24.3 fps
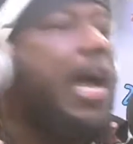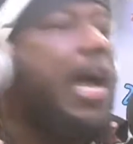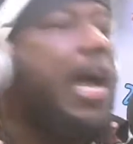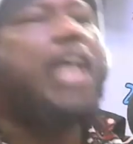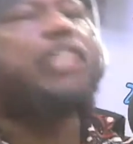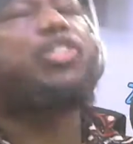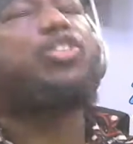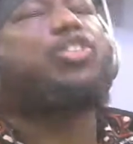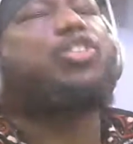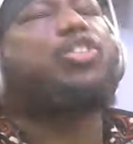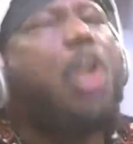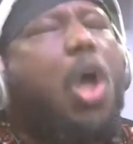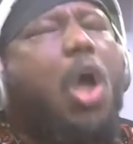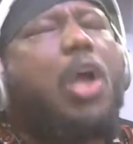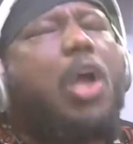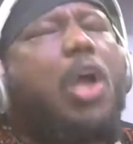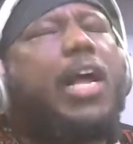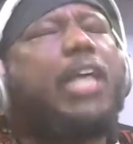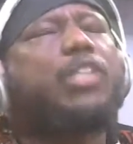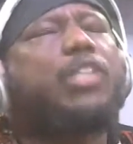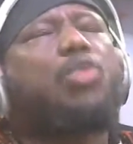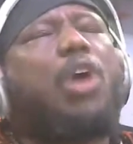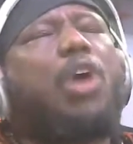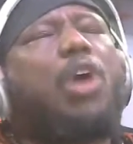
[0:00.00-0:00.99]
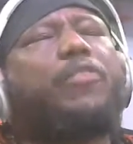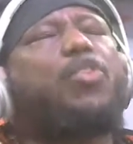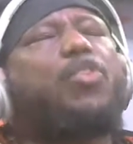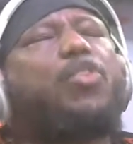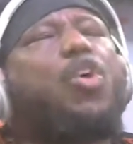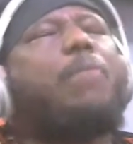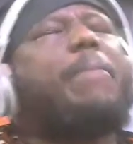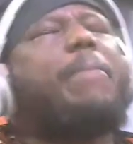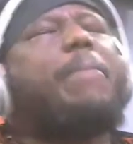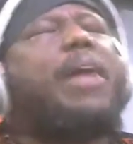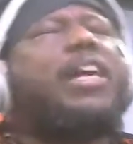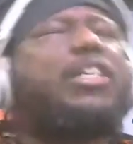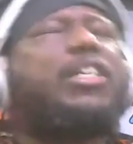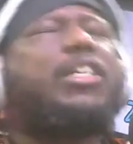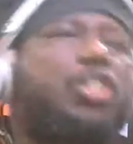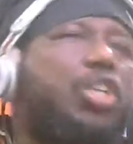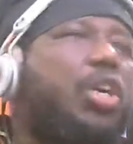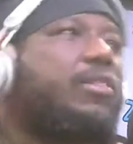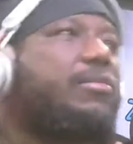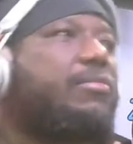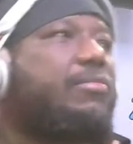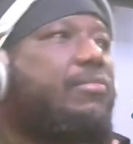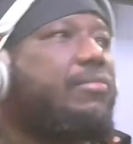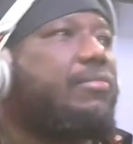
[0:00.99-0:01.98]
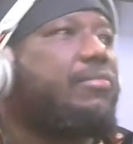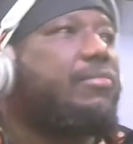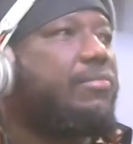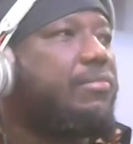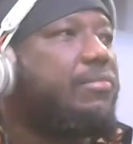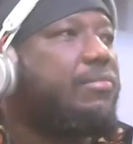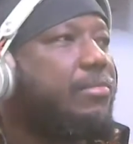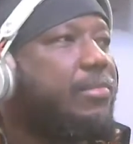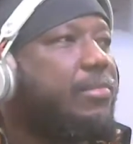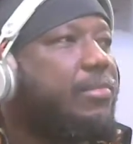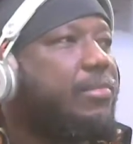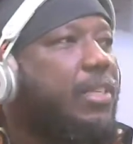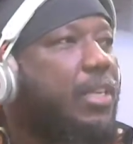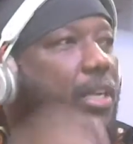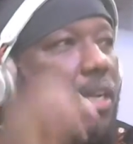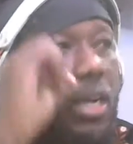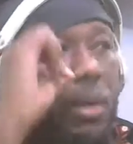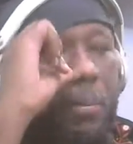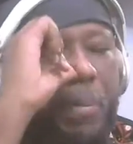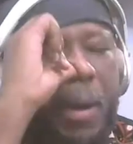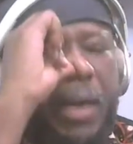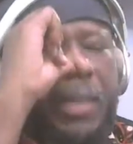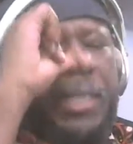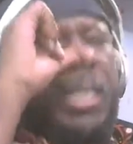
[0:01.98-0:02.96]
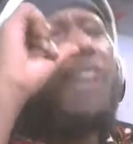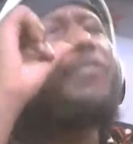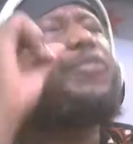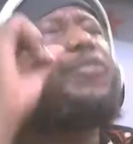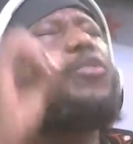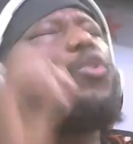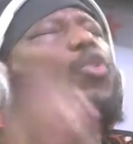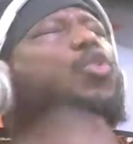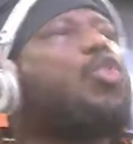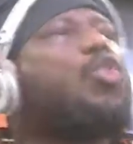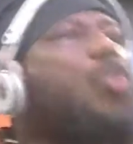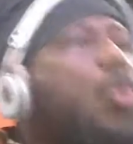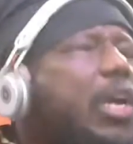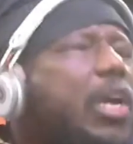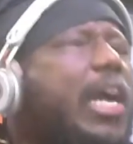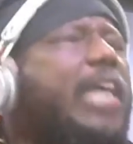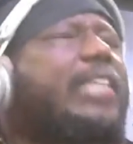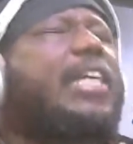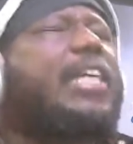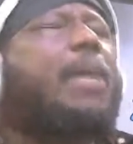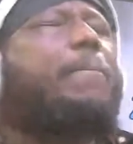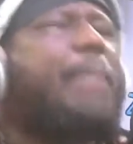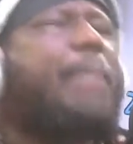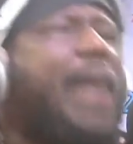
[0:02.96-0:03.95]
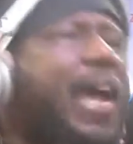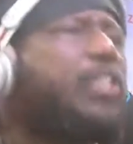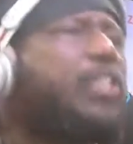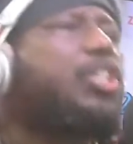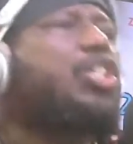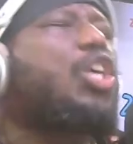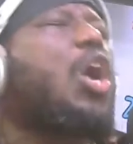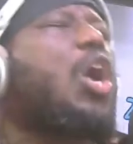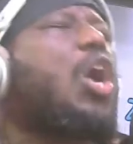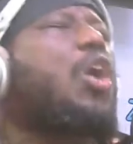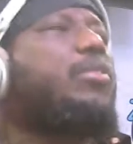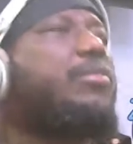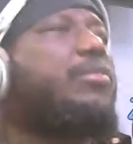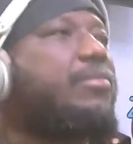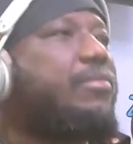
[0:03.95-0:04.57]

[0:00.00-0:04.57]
as long as you have no mentor. But if you look at a mentor,